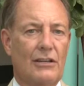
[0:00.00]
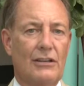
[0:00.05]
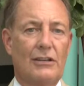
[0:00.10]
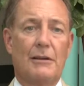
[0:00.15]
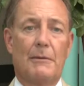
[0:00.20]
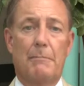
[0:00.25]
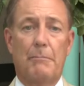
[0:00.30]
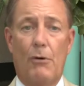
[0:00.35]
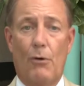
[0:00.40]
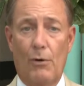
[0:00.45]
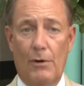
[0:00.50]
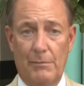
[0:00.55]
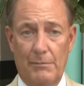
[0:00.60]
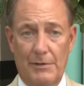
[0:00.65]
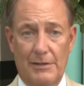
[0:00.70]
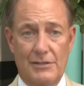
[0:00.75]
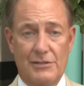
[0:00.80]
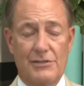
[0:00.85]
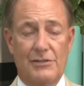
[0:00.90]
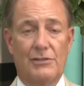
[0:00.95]
Could
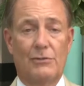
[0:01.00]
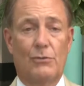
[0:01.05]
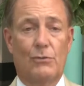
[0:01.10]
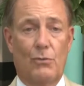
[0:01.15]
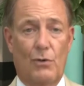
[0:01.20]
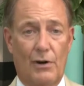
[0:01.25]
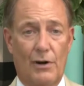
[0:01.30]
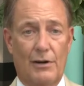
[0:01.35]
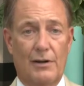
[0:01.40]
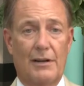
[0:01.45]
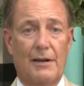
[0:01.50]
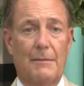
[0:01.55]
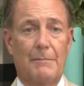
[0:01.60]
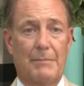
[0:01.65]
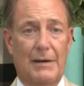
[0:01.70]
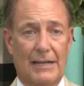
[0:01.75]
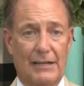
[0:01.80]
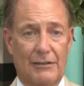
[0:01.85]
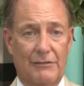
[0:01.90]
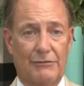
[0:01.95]
appointments work
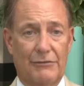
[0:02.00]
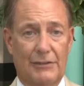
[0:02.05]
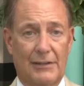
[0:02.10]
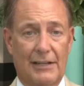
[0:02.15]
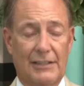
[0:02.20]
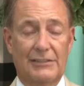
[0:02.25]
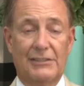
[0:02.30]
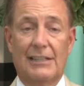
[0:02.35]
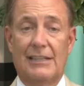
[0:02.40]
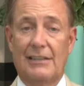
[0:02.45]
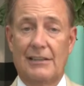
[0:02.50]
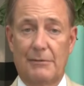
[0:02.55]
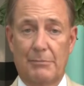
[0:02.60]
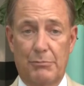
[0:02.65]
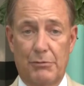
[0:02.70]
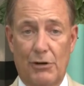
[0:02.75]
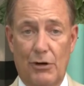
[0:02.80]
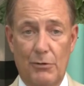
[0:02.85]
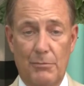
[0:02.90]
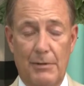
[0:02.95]
better for us in the
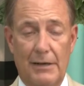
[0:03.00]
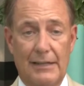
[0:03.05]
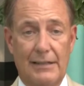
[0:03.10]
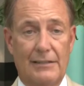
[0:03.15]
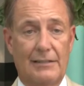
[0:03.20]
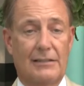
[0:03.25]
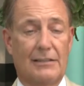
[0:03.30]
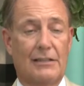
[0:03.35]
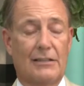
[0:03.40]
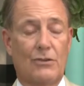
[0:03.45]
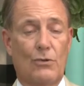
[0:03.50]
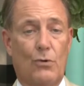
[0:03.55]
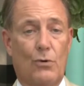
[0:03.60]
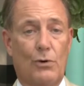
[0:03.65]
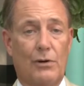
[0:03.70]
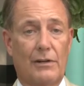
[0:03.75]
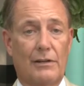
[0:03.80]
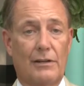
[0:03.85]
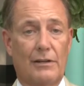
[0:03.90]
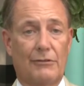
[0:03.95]
probate
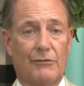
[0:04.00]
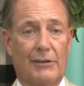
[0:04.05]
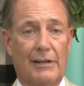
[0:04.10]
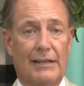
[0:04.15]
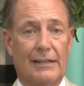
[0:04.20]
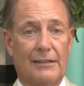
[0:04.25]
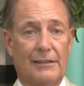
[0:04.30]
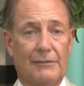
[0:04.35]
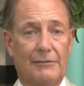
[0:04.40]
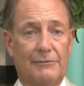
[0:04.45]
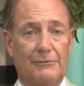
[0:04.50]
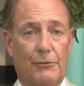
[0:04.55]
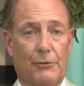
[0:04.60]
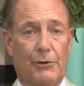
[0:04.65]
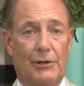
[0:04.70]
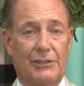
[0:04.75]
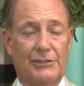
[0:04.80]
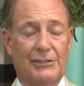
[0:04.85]
court arena, for